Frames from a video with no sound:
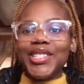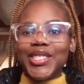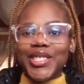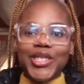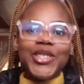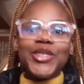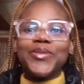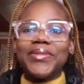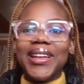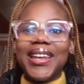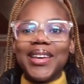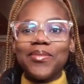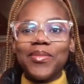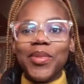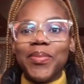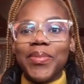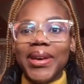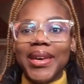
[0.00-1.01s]
Do
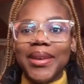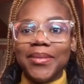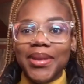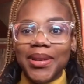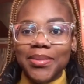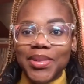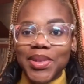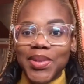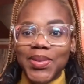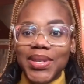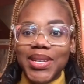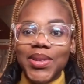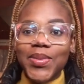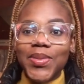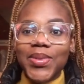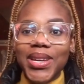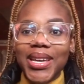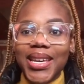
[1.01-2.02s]
Melambo baby
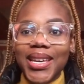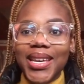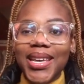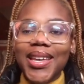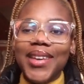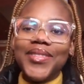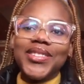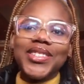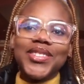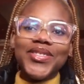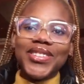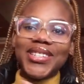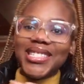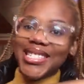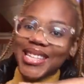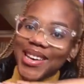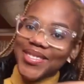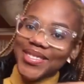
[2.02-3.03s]
Libosiri. If it's your
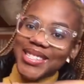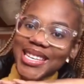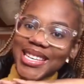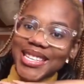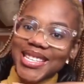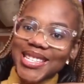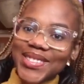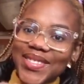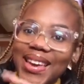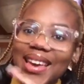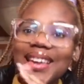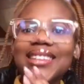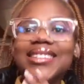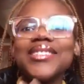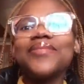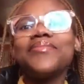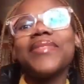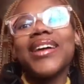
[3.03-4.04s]
first time seeing this
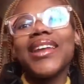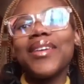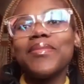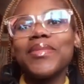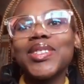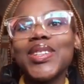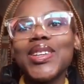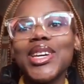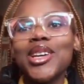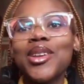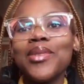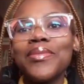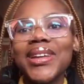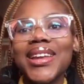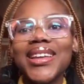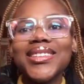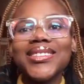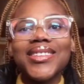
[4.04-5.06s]
face, my name is Lungelo
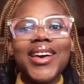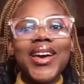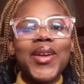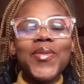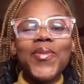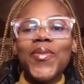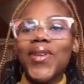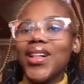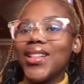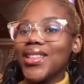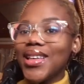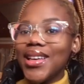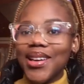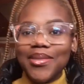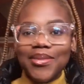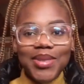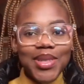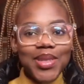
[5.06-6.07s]
and
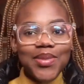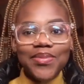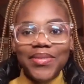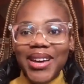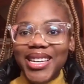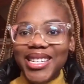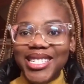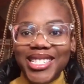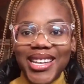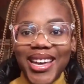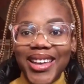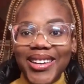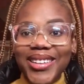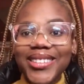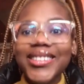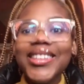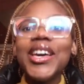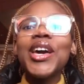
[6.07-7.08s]
welcome to my
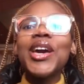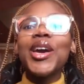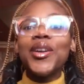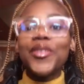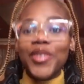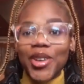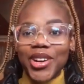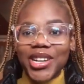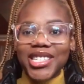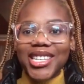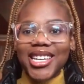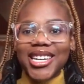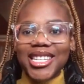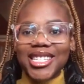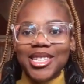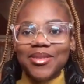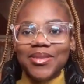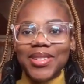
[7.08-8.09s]
channel. If you're a
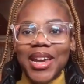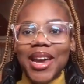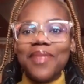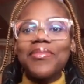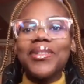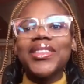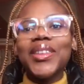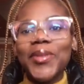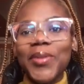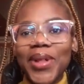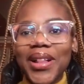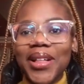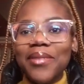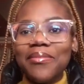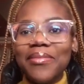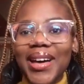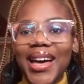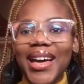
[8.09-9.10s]
returning subscriber, then
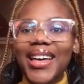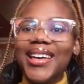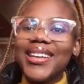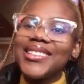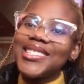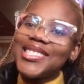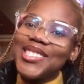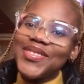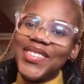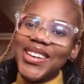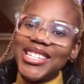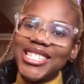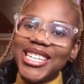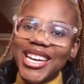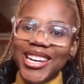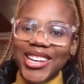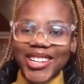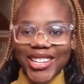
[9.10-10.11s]
welcome back to my
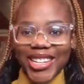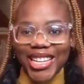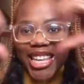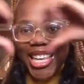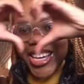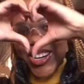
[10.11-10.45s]
channel.